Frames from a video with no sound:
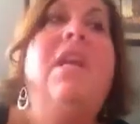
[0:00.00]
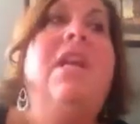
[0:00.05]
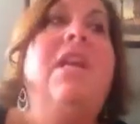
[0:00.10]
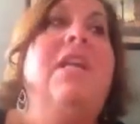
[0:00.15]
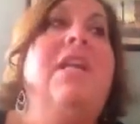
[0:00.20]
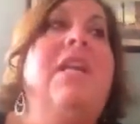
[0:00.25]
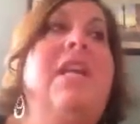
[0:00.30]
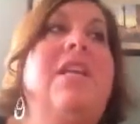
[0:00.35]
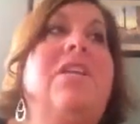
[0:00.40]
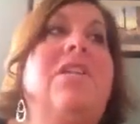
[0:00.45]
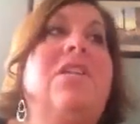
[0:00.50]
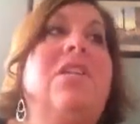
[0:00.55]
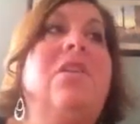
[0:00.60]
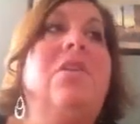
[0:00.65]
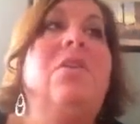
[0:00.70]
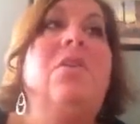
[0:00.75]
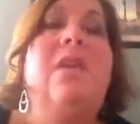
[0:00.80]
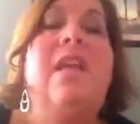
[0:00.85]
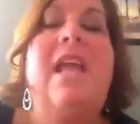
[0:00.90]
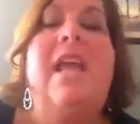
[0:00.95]
You need to
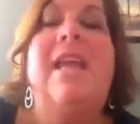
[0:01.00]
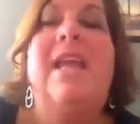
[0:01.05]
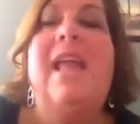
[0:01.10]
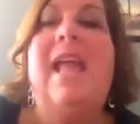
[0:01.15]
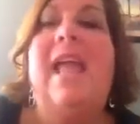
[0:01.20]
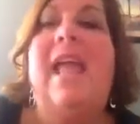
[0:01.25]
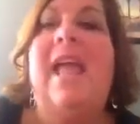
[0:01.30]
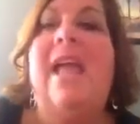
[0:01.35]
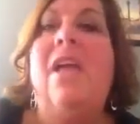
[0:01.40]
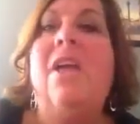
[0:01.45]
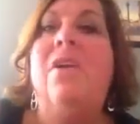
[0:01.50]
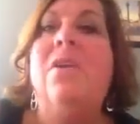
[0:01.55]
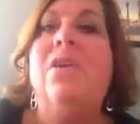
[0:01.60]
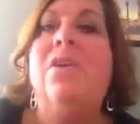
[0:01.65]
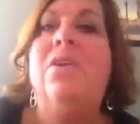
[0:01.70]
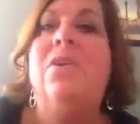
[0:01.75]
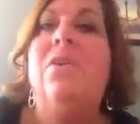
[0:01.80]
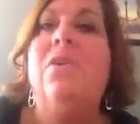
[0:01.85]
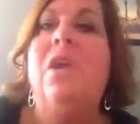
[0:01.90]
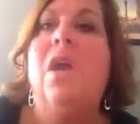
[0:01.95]
look at how
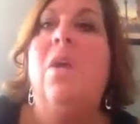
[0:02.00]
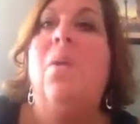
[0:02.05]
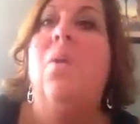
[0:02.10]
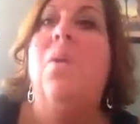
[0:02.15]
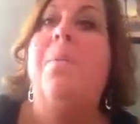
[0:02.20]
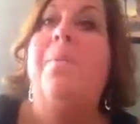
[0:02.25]
you go